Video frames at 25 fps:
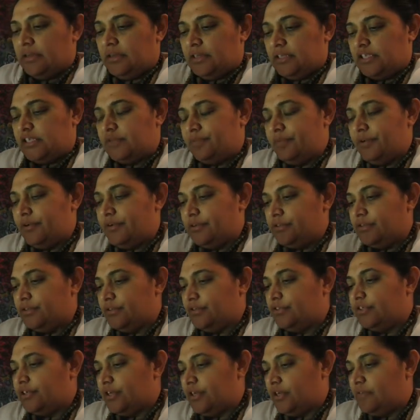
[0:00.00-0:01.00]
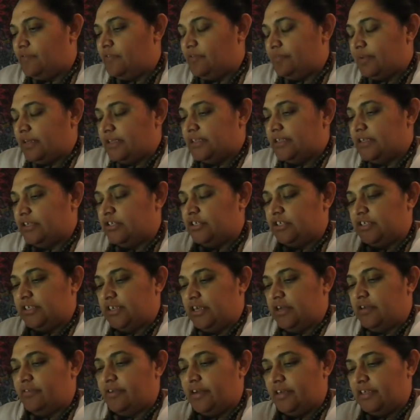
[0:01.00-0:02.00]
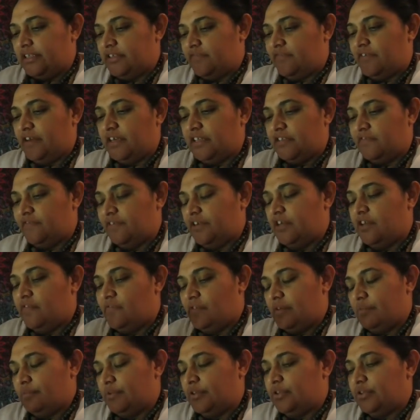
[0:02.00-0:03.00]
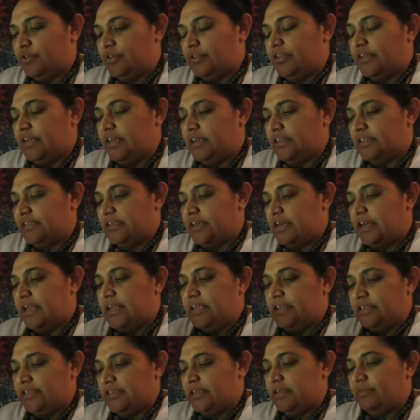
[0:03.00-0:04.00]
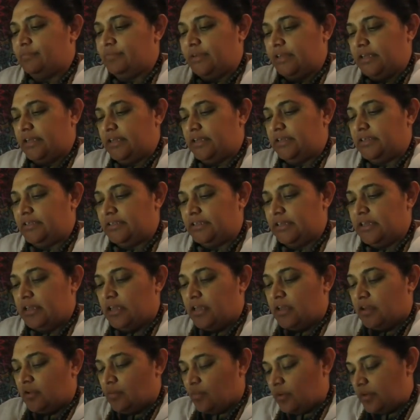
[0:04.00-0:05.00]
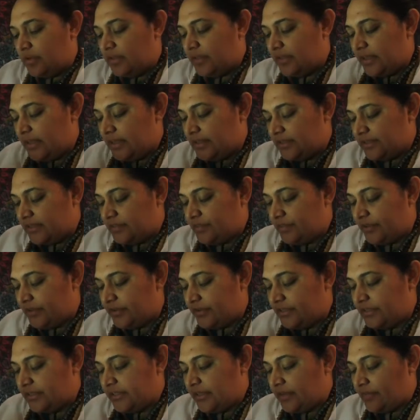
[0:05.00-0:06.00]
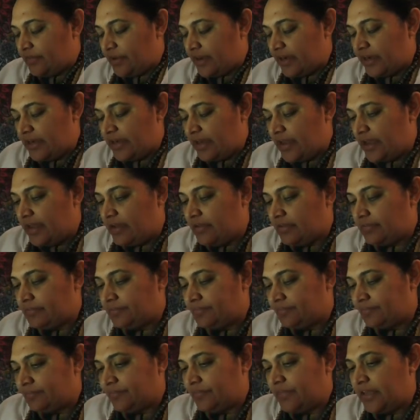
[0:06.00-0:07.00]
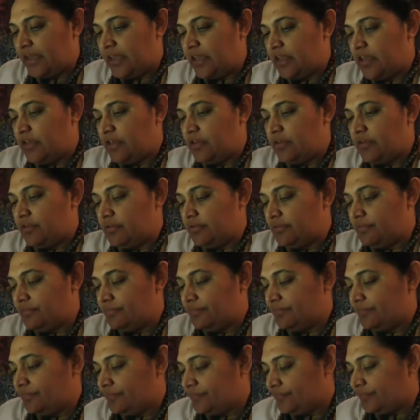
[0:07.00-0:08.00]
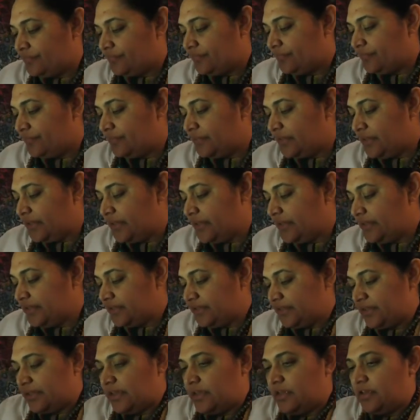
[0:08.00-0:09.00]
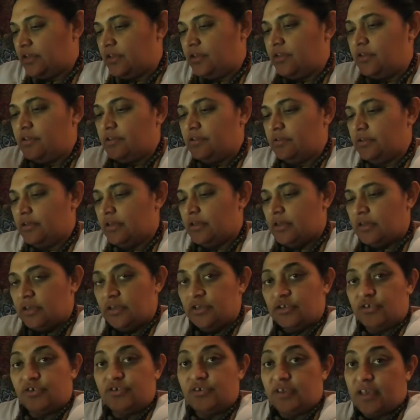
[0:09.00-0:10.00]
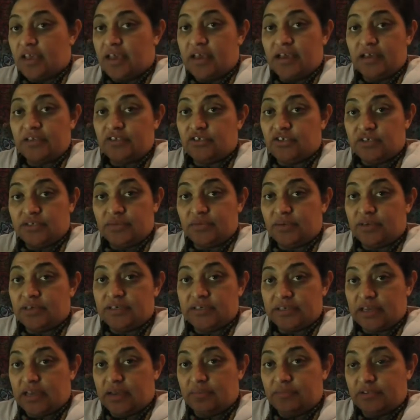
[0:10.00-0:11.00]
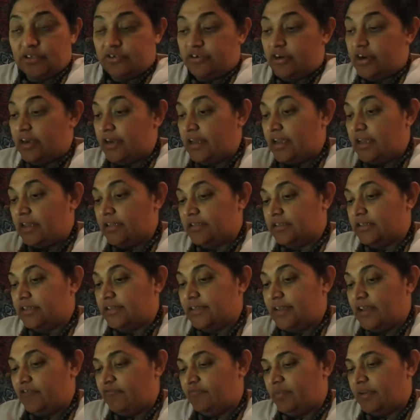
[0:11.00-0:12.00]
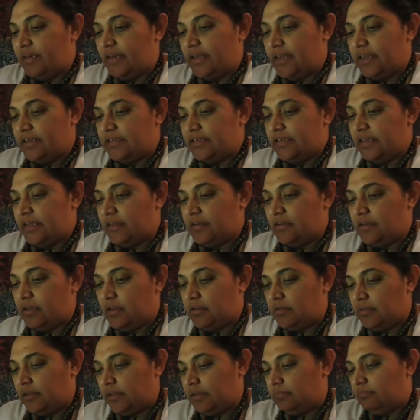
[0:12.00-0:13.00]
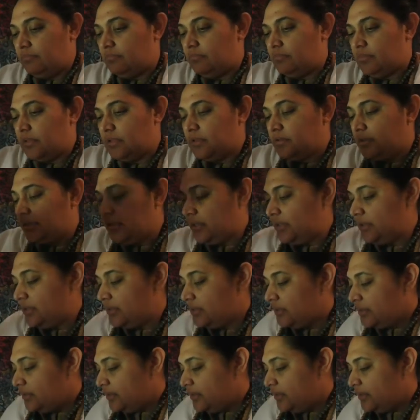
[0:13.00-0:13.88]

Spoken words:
Spiritual journey for my Sagittarius friends for November 2018, please. What are they experiencing right now? Thank you. Yes, thank you. 2 cards just wanted to come straight out, so they've been laid down. Holy moly.